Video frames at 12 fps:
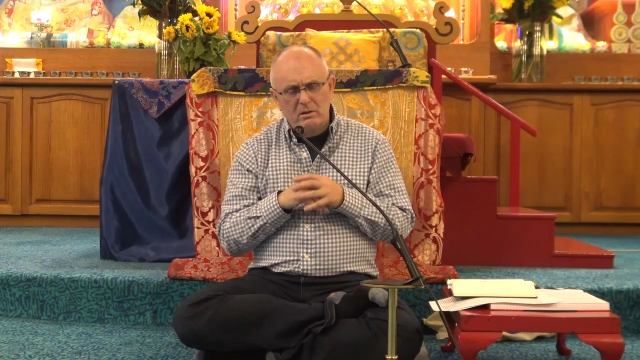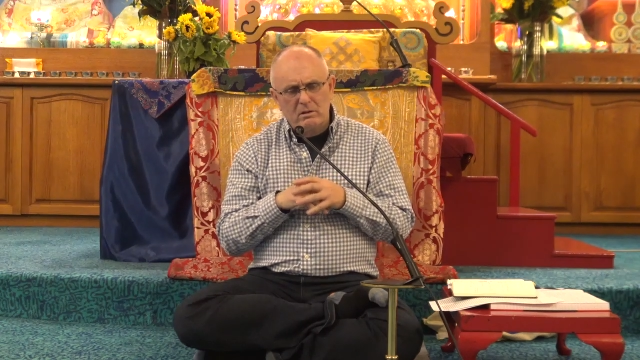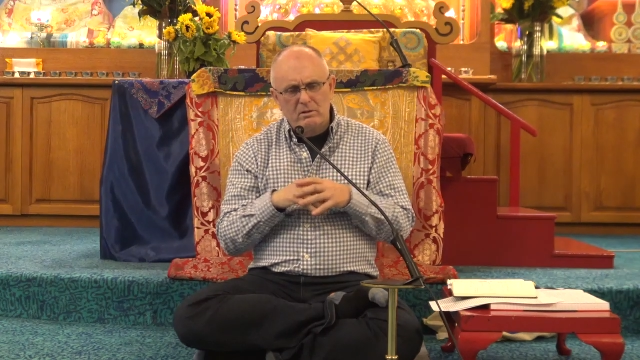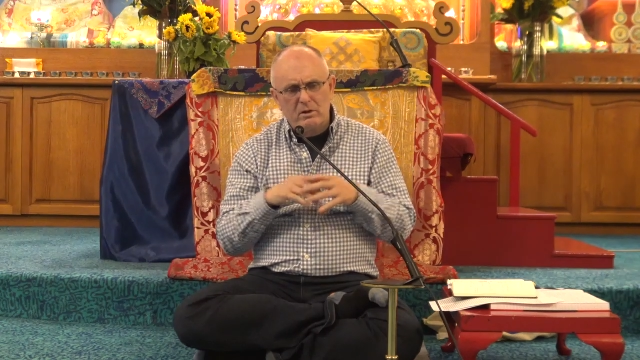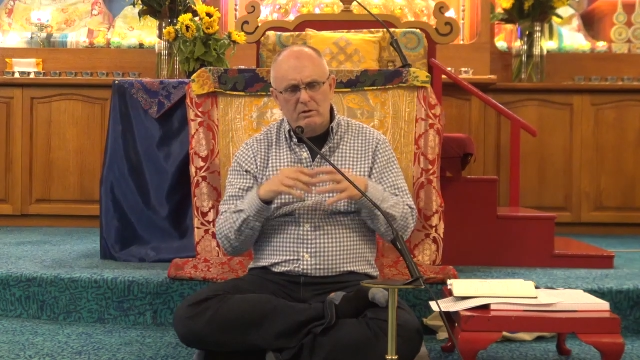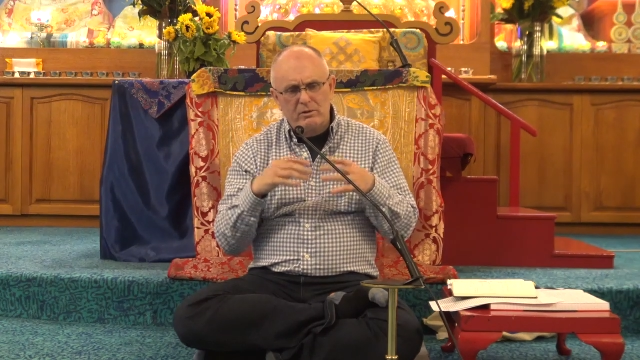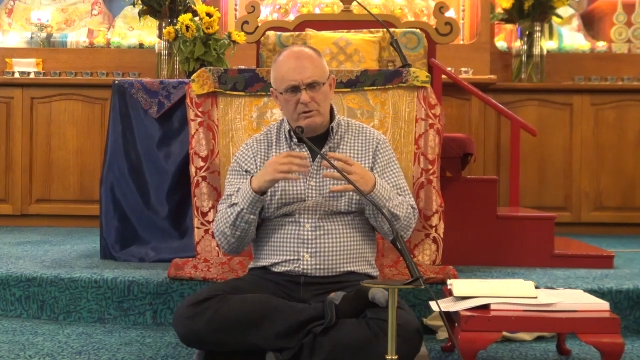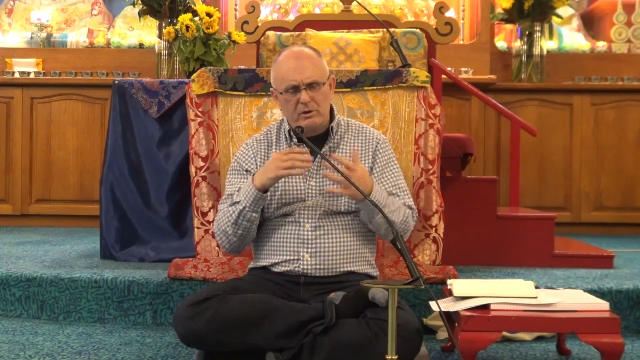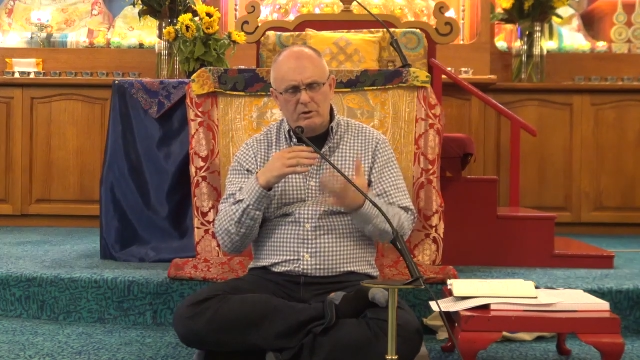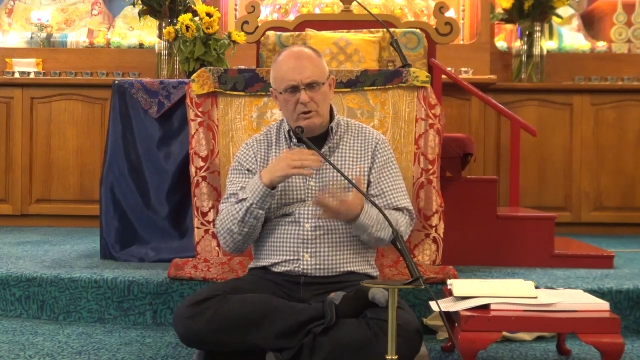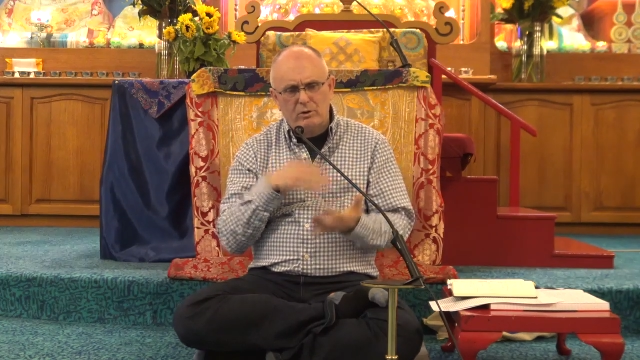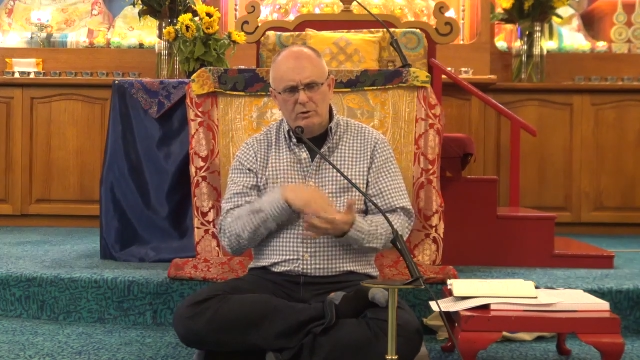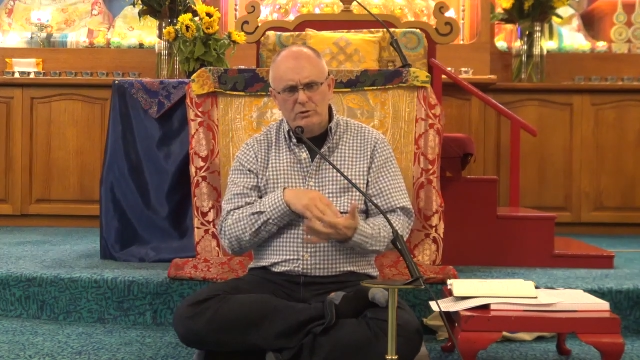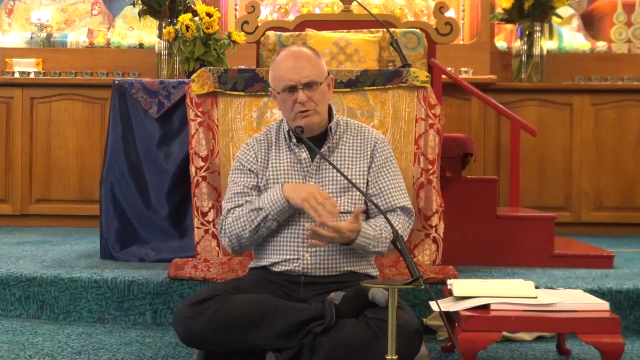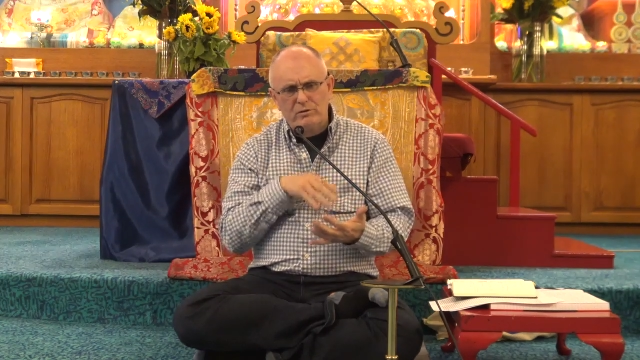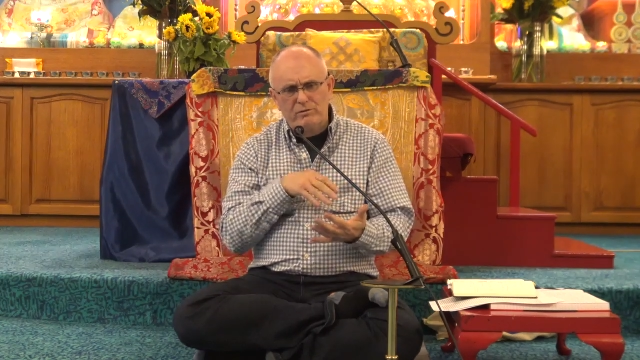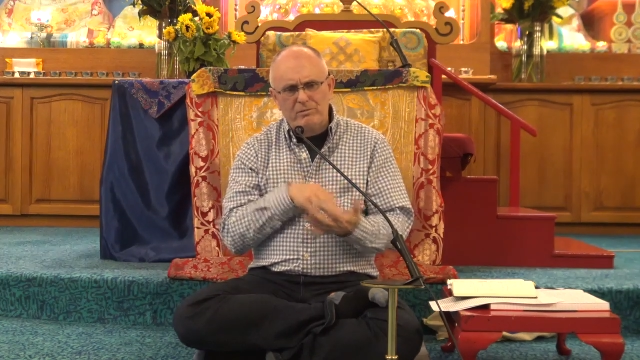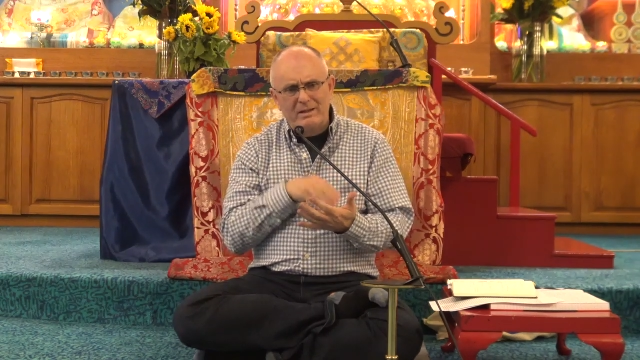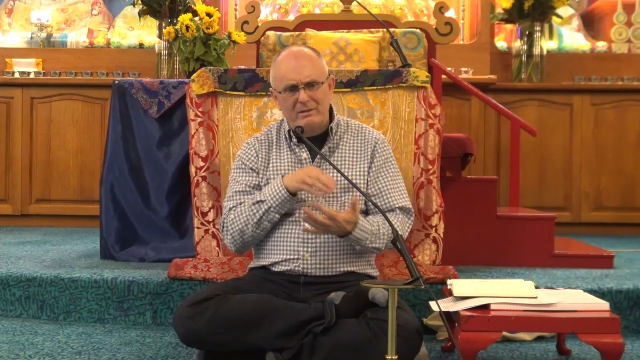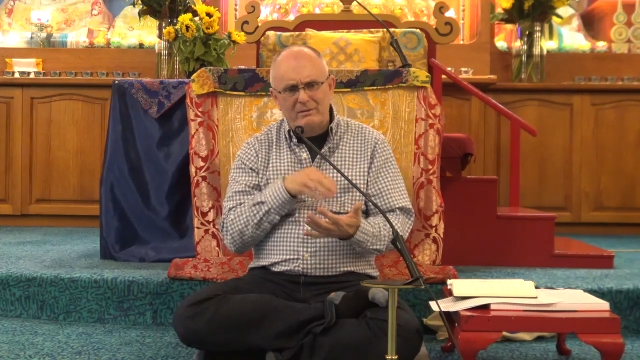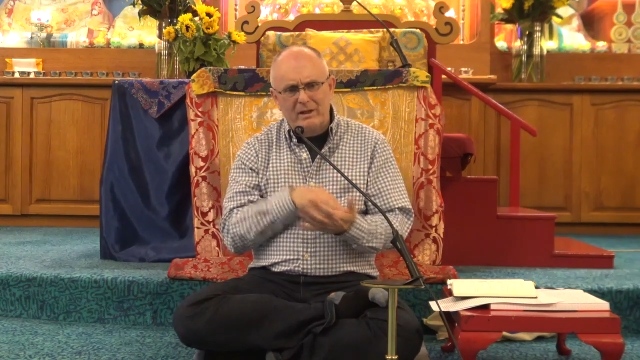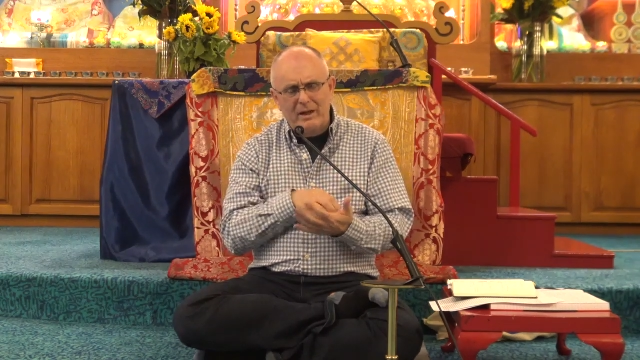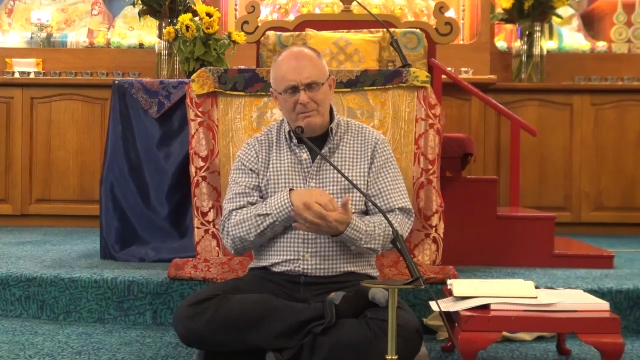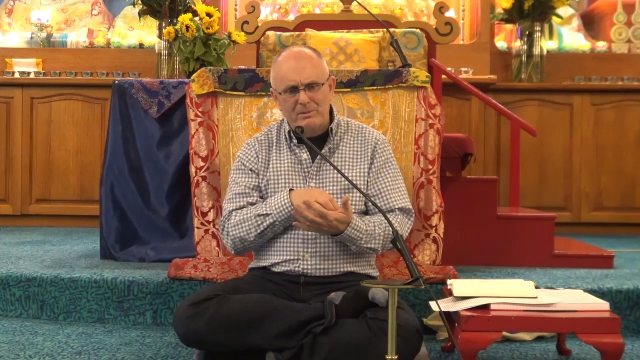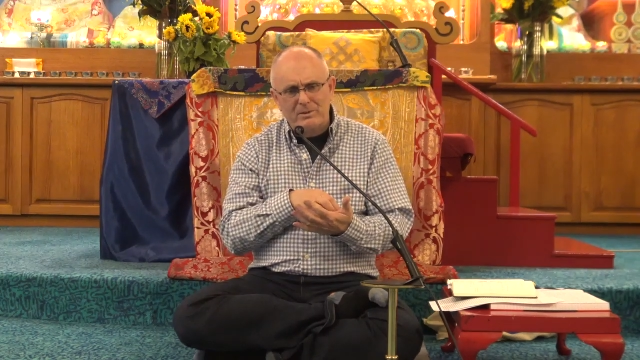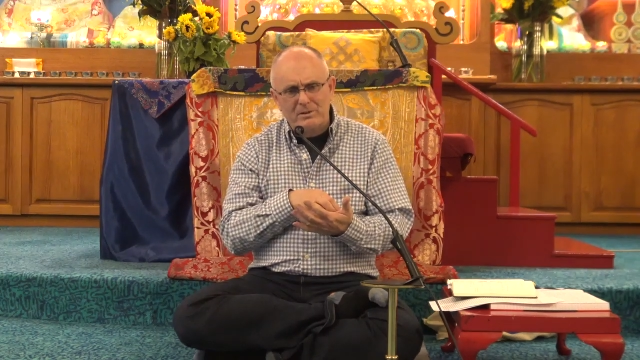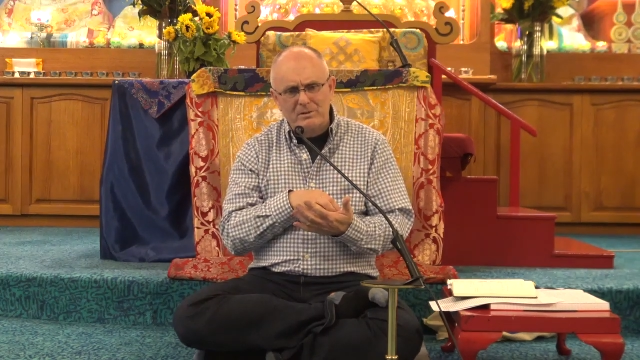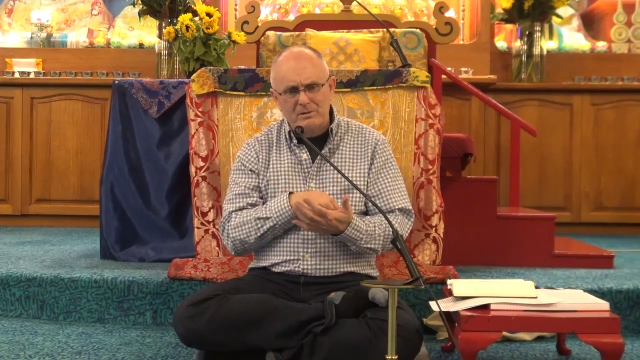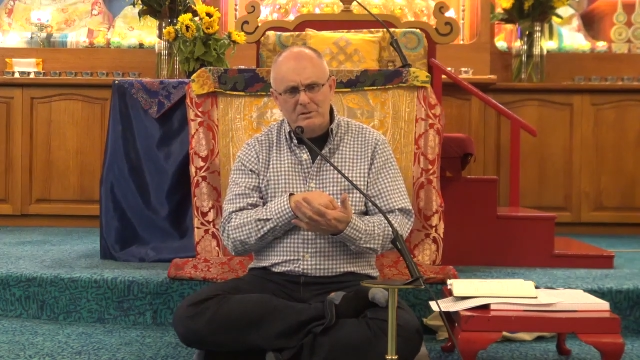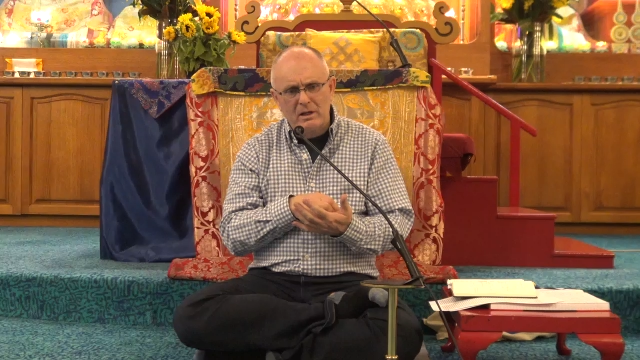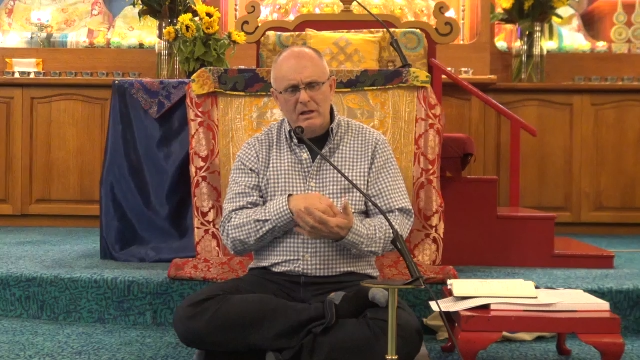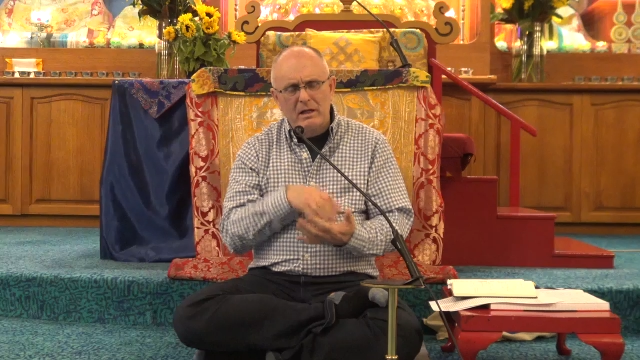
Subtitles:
You know, that the cause of mental happiness